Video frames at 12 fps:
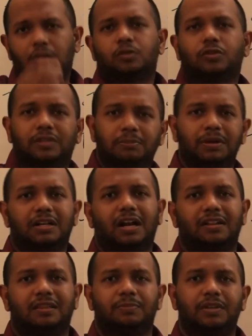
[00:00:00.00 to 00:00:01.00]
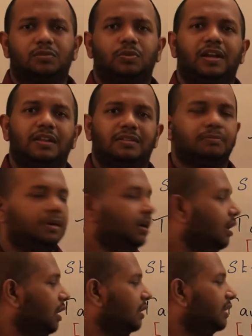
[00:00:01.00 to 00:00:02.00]
So simple concept is very
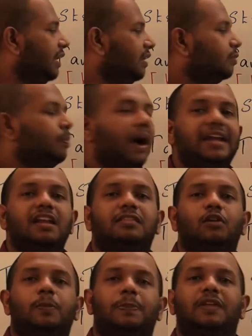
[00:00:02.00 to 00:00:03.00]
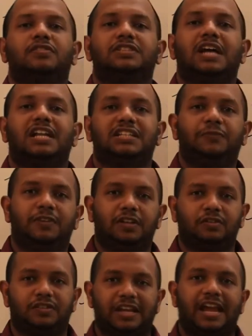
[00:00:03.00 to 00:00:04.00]
simple, that is minus or plus charge if it
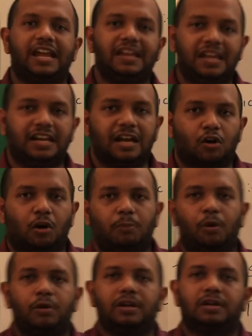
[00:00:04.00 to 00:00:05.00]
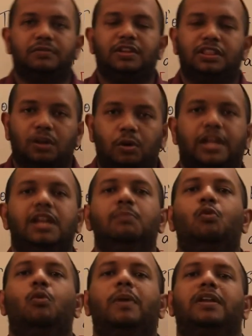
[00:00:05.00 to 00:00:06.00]
is staying in a compound without any
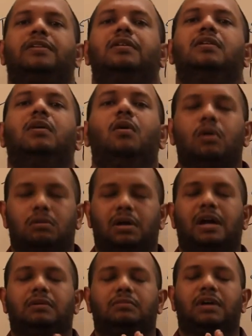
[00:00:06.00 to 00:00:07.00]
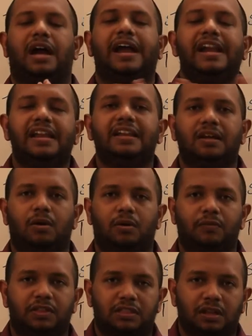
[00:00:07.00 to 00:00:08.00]
movement or
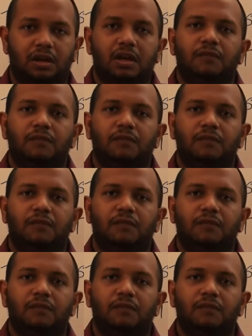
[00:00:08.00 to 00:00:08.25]
with